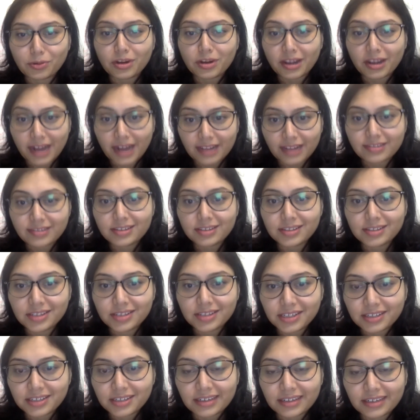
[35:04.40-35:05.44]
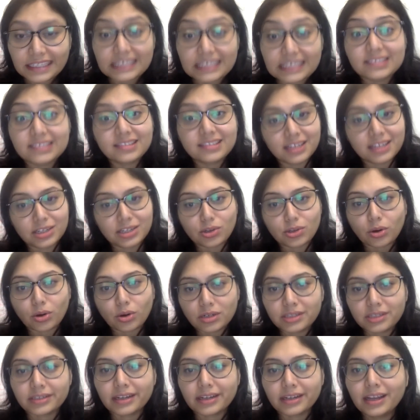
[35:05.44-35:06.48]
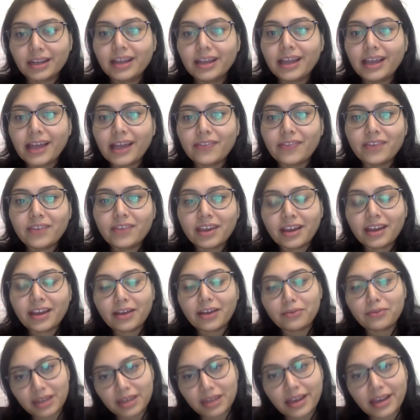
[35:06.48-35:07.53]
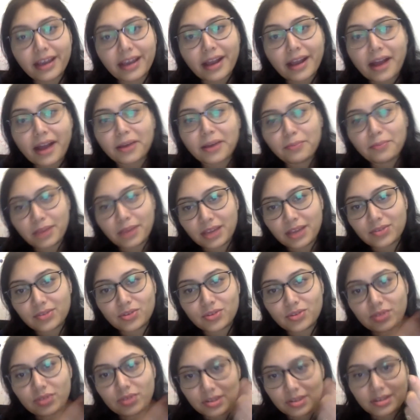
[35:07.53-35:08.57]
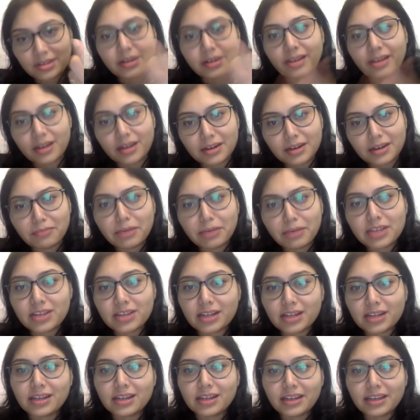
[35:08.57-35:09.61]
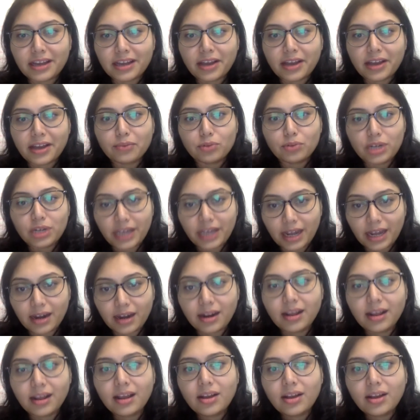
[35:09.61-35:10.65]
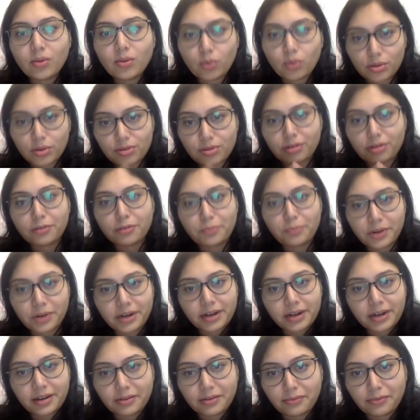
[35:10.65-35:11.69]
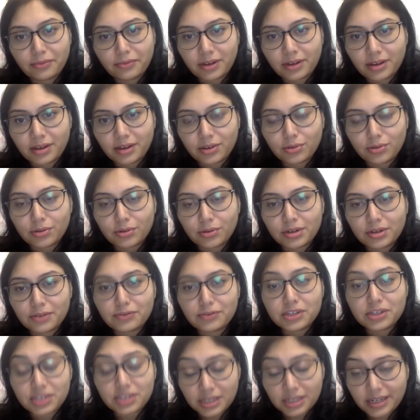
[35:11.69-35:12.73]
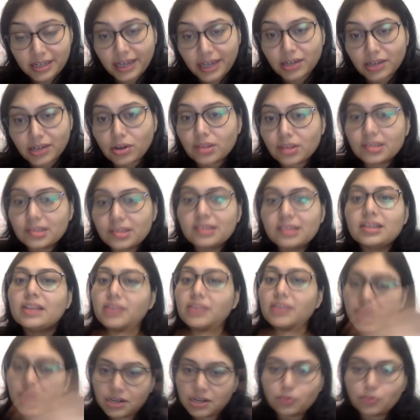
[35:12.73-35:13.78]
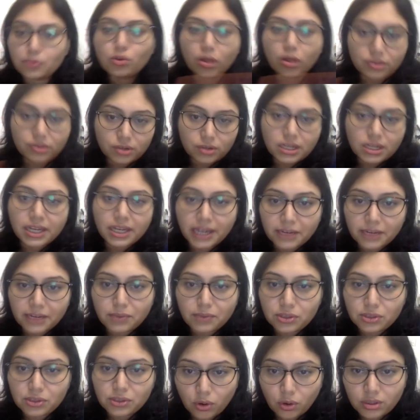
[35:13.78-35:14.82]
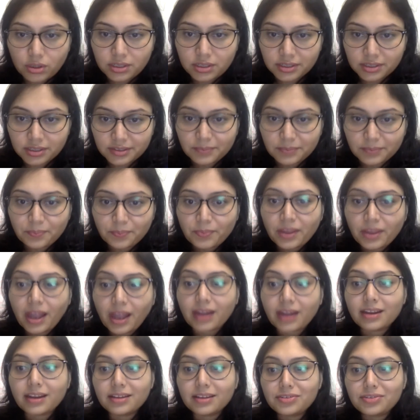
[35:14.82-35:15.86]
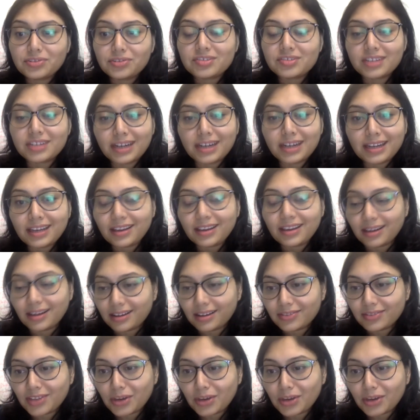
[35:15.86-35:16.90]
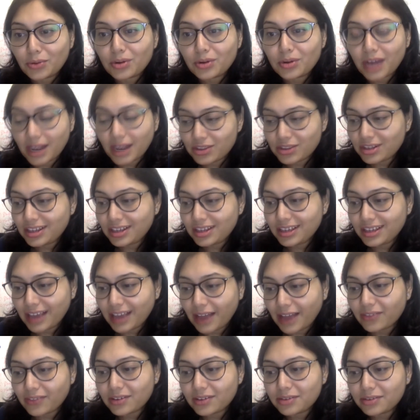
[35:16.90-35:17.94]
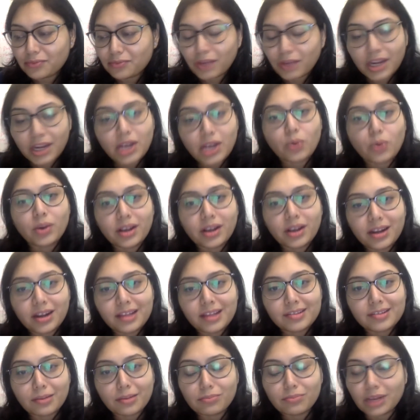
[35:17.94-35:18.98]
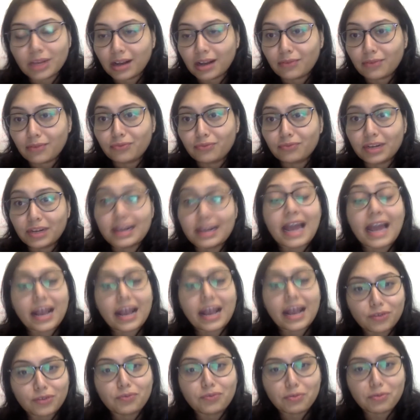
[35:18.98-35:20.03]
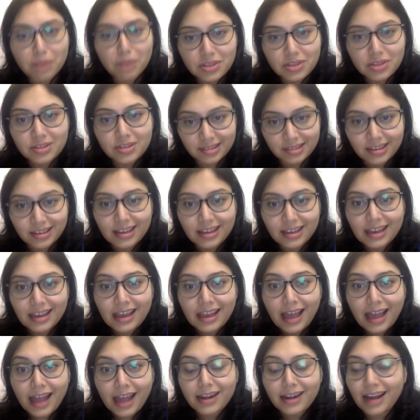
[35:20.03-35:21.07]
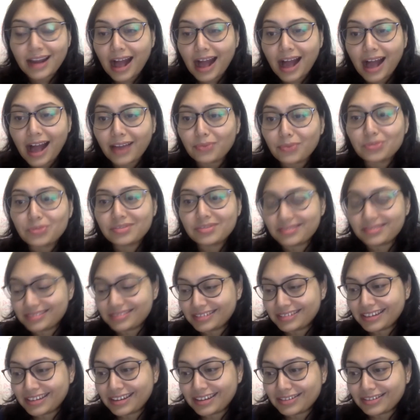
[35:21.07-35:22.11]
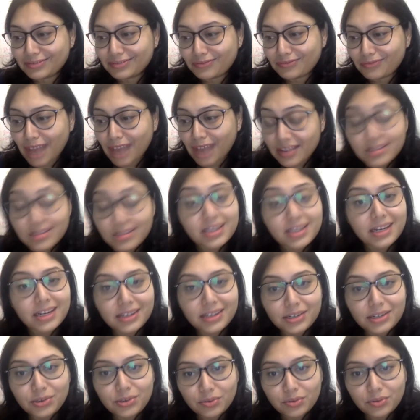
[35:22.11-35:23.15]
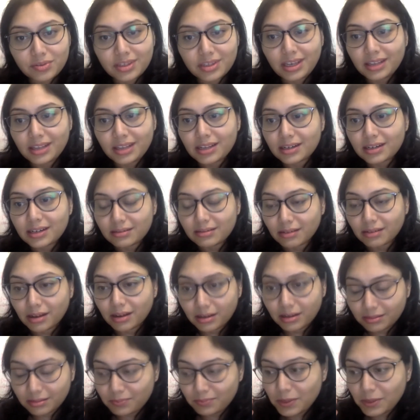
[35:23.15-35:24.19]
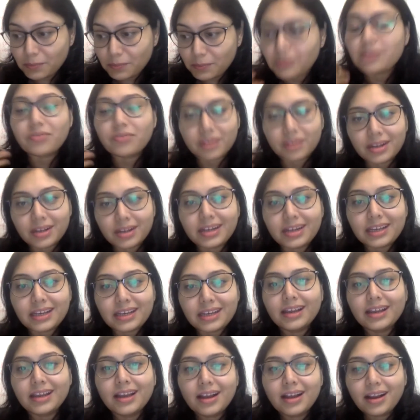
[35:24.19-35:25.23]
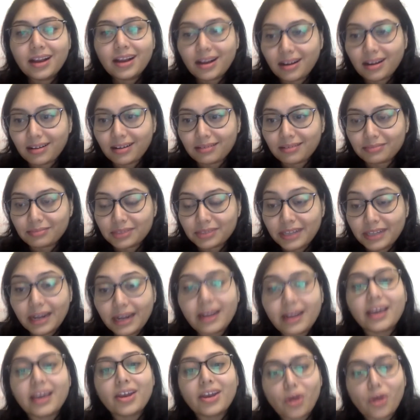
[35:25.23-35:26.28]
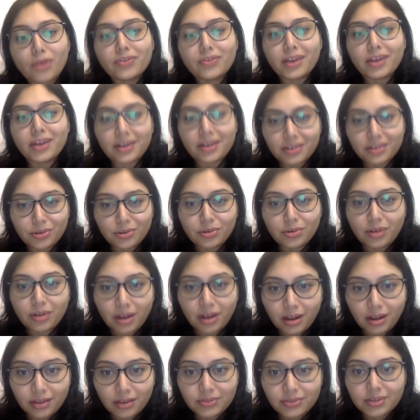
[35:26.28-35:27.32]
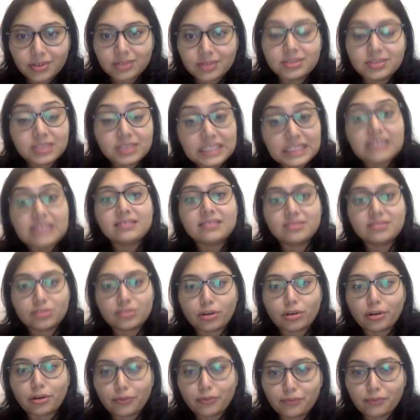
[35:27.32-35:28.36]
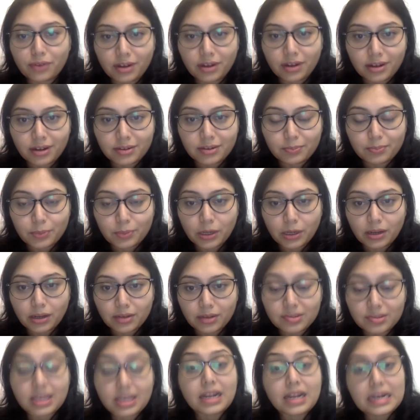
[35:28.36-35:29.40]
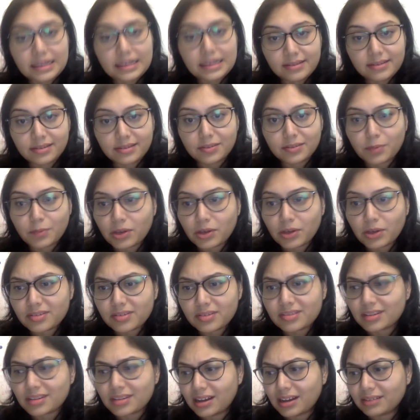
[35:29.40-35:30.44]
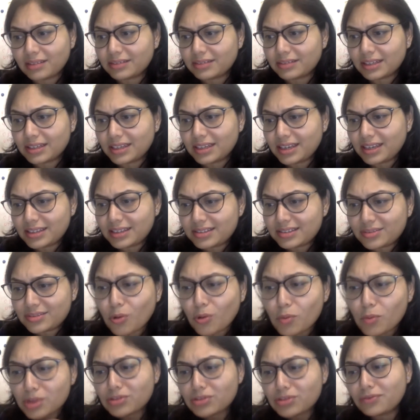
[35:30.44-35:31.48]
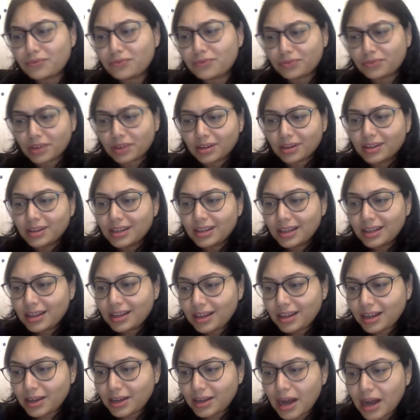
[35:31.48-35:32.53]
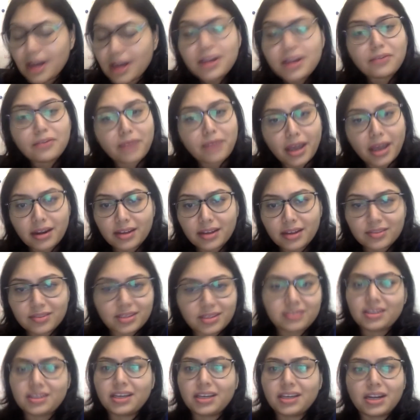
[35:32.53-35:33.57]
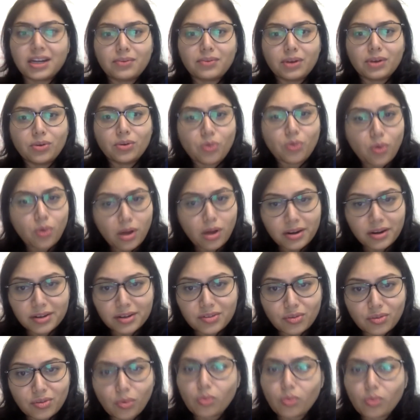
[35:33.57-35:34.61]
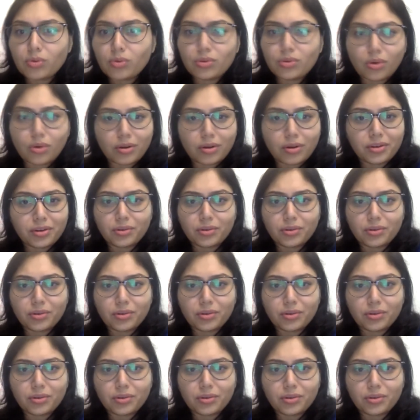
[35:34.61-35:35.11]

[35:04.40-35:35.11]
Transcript: our accelerator, eSkin Doctor, and they have an AI based. You just click an image, and then AI would tell what sort of predictive, differential diagnosis, and then it would also connect with doctors. And interestingly, they could actually gather very quickly some lakhs of images. And I was fascinated to see that people really delay on their these sort of skin lesions, because it's so much of unawareness. They think it will go on its own, or